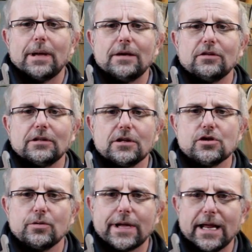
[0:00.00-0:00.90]
basic
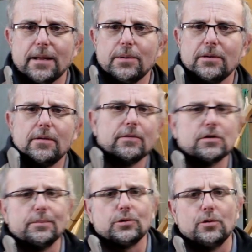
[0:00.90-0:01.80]
digital caliper, which
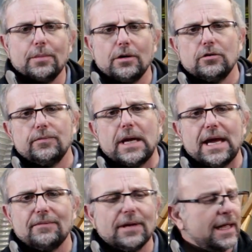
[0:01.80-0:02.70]
I'm sure most of you
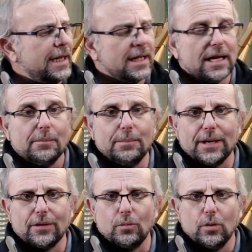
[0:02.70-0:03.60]
have laying
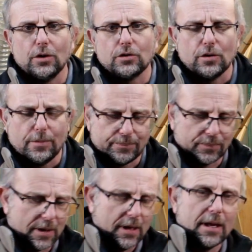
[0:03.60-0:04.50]
about the workshop.
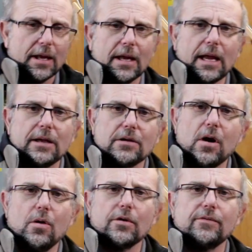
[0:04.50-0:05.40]
And to
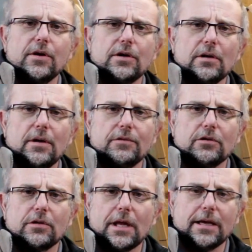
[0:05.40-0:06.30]
hold it vertical, I've
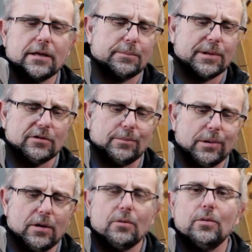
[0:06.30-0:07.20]
just taken a piece of
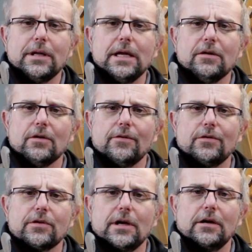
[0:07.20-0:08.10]
plywood here and I've
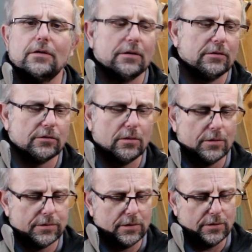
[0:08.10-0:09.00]
just cut a little
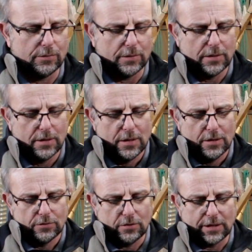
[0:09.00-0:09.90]
slot into it
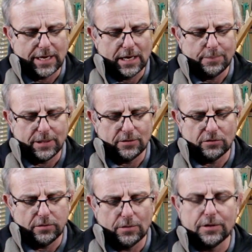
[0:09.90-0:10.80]
so the caliper can
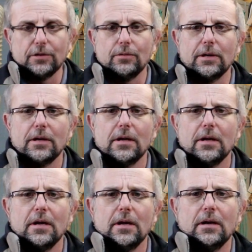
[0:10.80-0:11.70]
slot into it
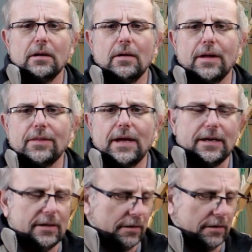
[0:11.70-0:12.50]
like that and